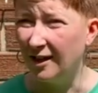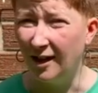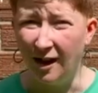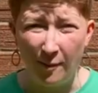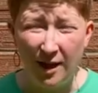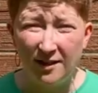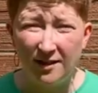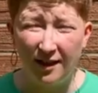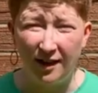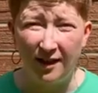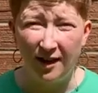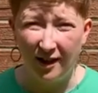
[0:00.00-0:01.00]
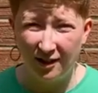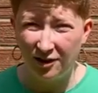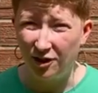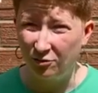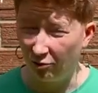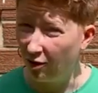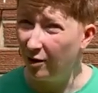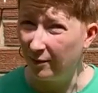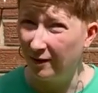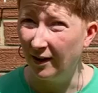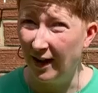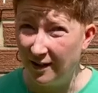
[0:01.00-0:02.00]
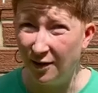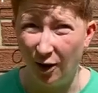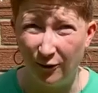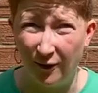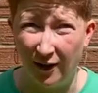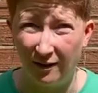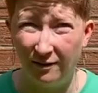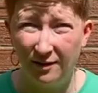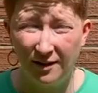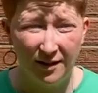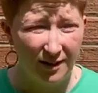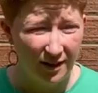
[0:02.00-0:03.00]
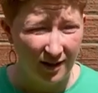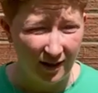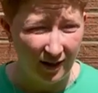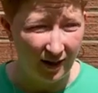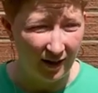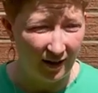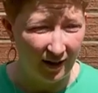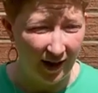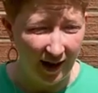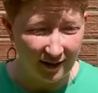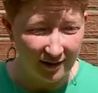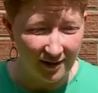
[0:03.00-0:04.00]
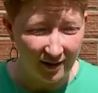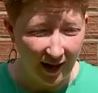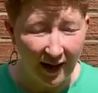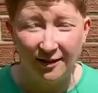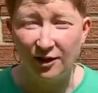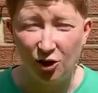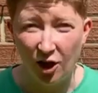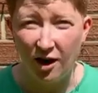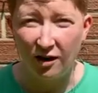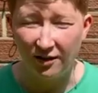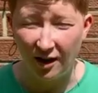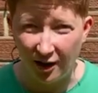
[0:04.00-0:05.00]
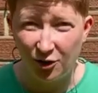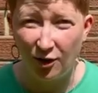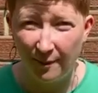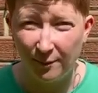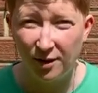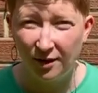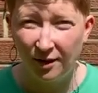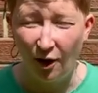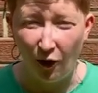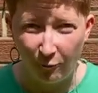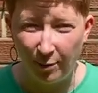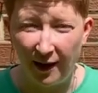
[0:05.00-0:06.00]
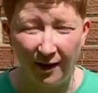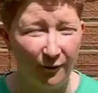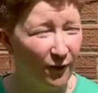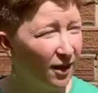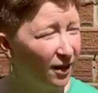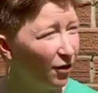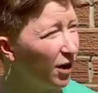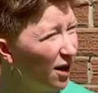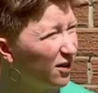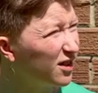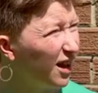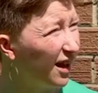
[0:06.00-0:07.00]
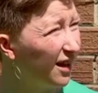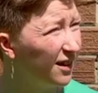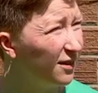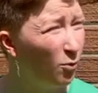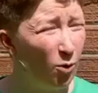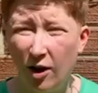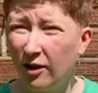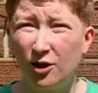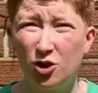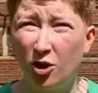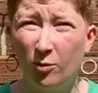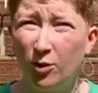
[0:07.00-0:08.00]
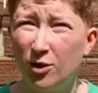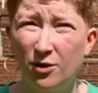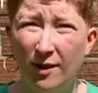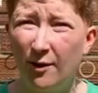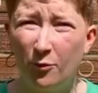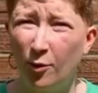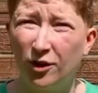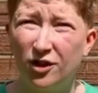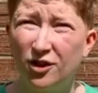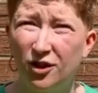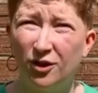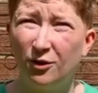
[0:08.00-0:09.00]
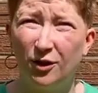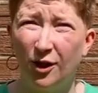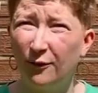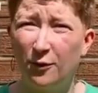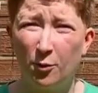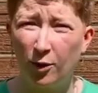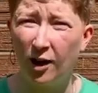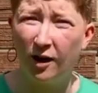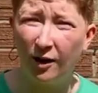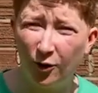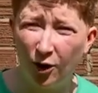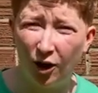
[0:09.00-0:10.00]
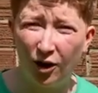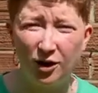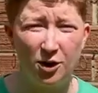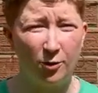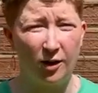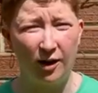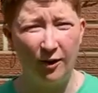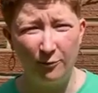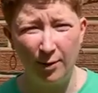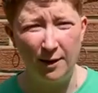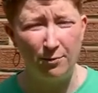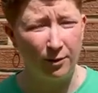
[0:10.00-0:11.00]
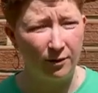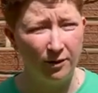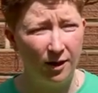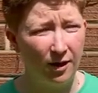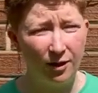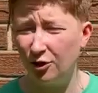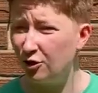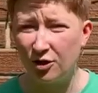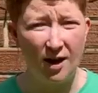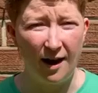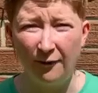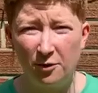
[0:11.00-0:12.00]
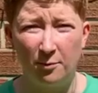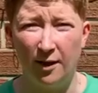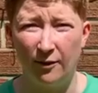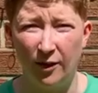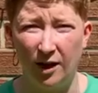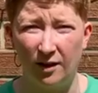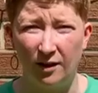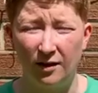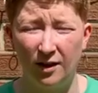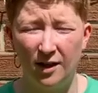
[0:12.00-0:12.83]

Amazingly, I actually grew up in Low Fell and as a child I dreamt of being a vicar, and I was like, what other job would you ever want to do? You know, if you want to love God and you want to love people, you just have to be a vicar.